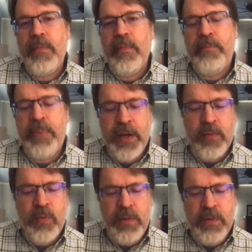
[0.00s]

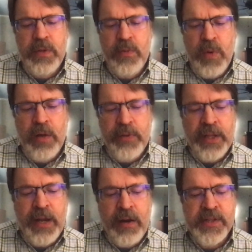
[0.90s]
but we would do well to
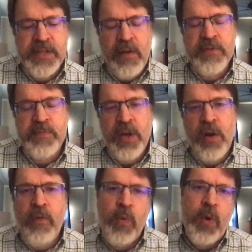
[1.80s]
let ourselves be
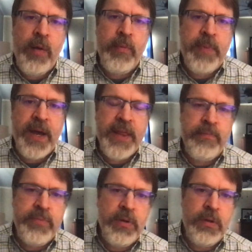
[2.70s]
overwhelmed by the
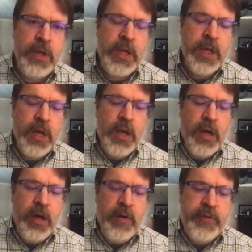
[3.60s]
beauty
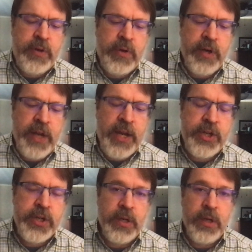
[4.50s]
of
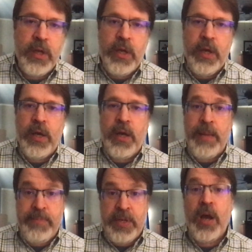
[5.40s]
creation uh,
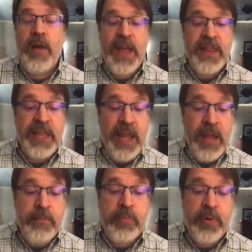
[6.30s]
and beyond that, the
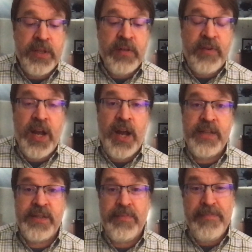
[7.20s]
imprint of
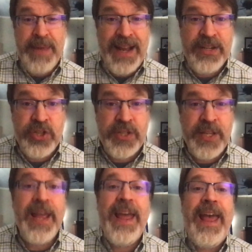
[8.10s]
God's
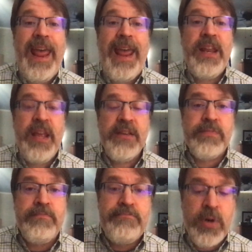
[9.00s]
majesty and
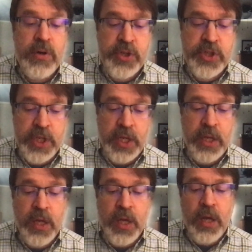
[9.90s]
his
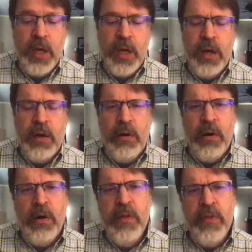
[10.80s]
mercy uh,
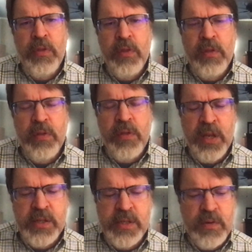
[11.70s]
on
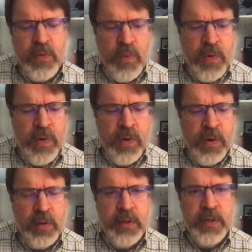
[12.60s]
this
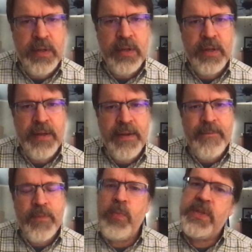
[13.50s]
world.
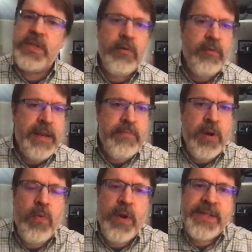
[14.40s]
When we see a
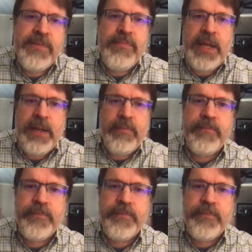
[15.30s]
rainbow, what does it mean?